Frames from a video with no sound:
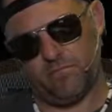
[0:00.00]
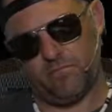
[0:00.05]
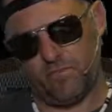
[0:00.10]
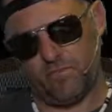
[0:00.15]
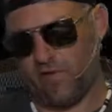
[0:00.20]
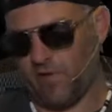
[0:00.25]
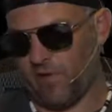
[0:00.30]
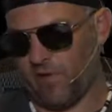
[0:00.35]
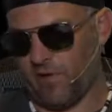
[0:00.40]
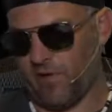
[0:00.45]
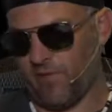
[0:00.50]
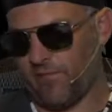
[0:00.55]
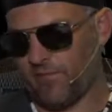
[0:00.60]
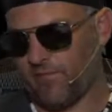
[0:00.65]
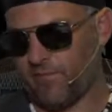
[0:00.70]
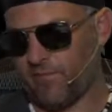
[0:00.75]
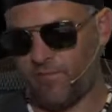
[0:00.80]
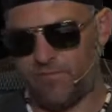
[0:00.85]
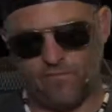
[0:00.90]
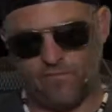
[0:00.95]
there you go.
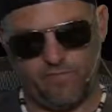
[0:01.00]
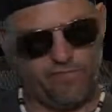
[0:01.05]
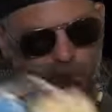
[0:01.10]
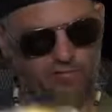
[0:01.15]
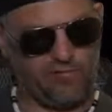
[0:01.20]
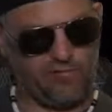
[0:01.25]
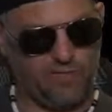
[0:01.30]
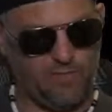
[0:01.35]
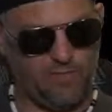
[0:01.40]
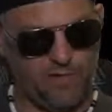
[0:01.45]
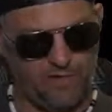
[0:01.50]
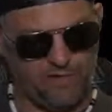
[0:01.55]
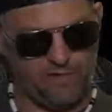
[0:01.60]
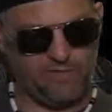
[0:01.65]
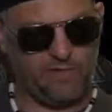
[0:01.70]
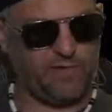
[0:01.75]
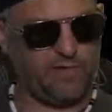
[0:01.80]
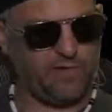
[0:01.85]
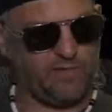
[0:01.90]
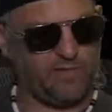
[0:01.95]
$14
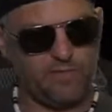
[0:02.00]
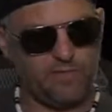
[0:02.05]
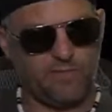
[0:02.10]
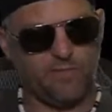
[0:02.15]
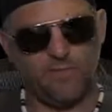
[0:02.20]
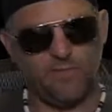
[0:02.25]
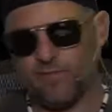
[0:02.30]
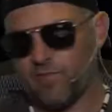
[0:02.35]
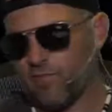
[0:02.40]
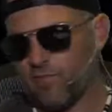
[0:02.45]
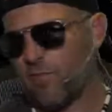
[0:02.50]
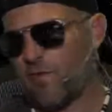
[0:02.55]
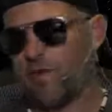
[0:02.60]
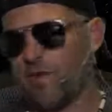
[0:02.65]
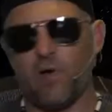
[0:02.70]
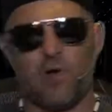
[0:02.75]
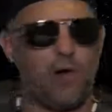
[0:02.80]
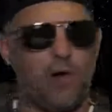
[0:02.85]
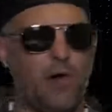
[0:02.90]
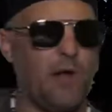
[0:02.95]
for those.
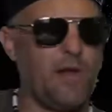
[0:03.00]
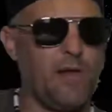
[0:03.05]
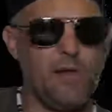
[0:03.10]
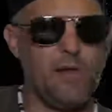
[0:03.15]
All right,